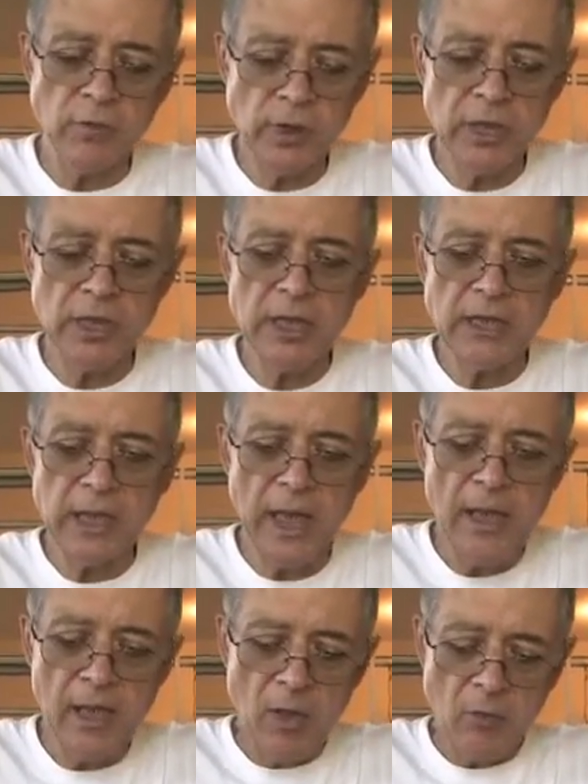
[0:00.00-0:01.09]
If we can get
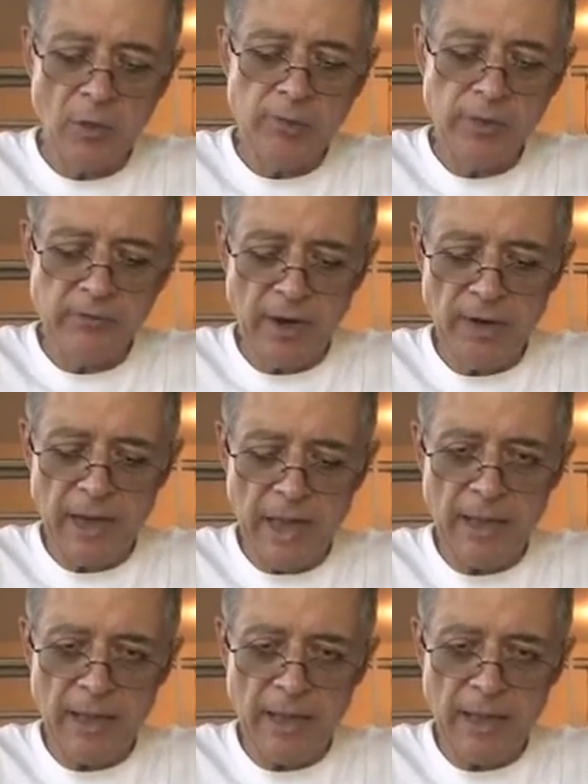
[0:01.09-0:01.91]
that we'll be very